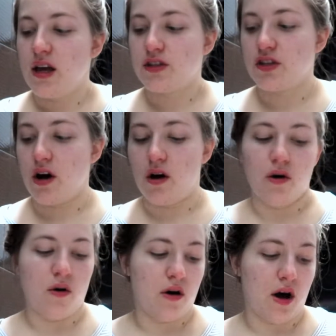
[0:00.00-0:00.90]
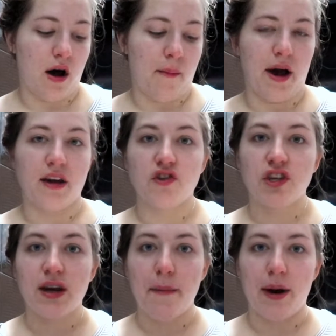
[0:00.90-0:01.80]
So I
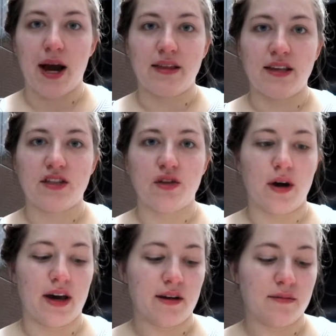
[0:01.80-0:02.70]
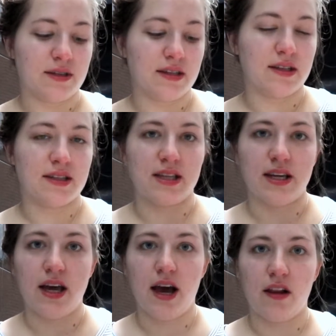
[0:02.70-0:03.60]
usually combine these two items. This is
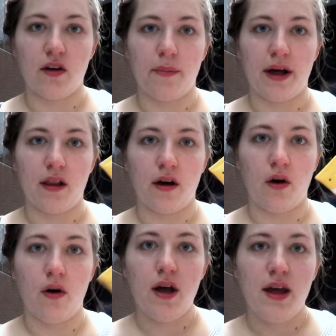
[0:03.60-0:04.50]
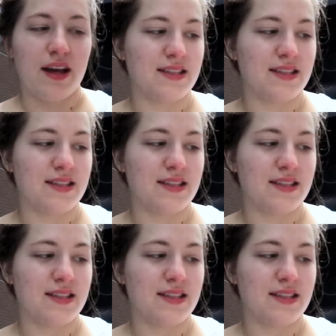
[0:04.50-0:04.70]
the Hello Bello.